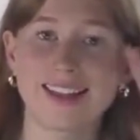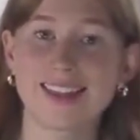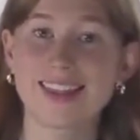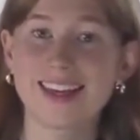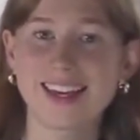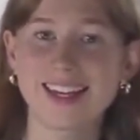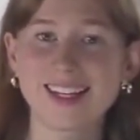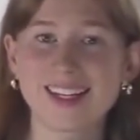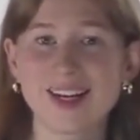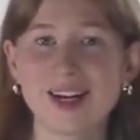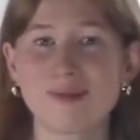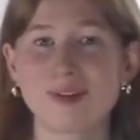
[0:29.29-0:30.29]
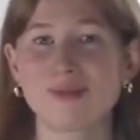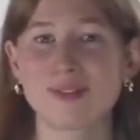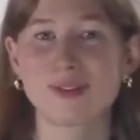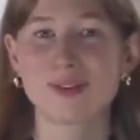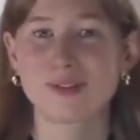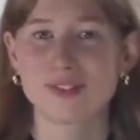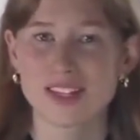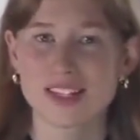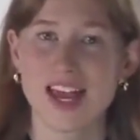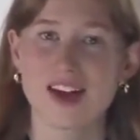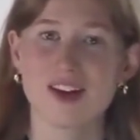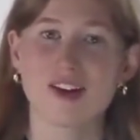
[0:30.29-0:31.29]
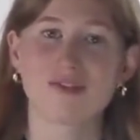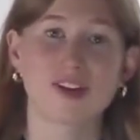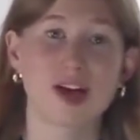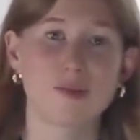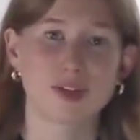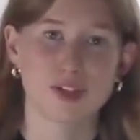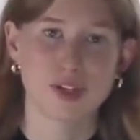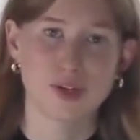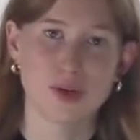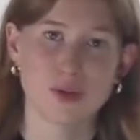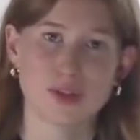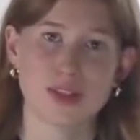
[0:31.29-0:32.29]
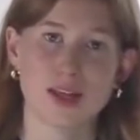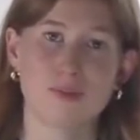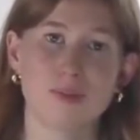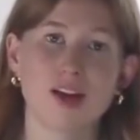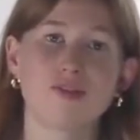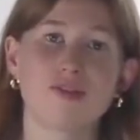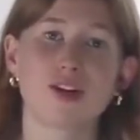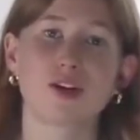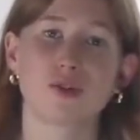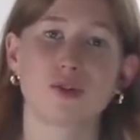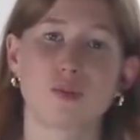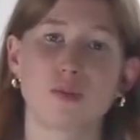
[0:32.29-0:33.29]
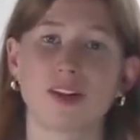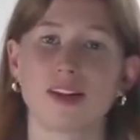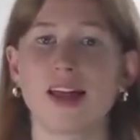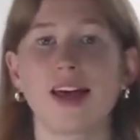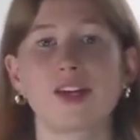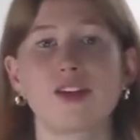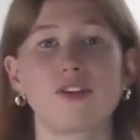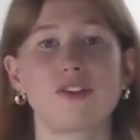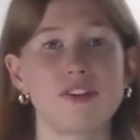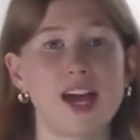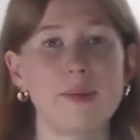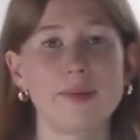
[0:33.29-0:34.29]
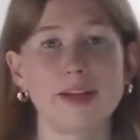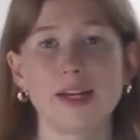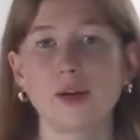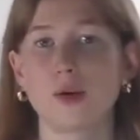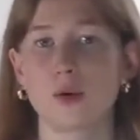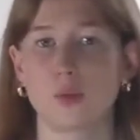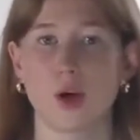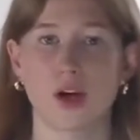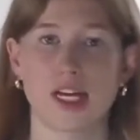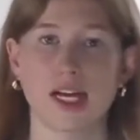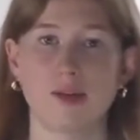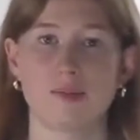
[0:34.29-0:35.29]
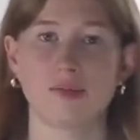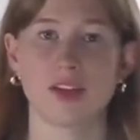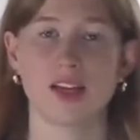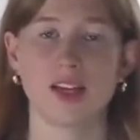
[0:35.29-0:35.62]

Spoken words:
the thinking, performed for the sake of accomplishing goals that benefit a group, like your family or work team.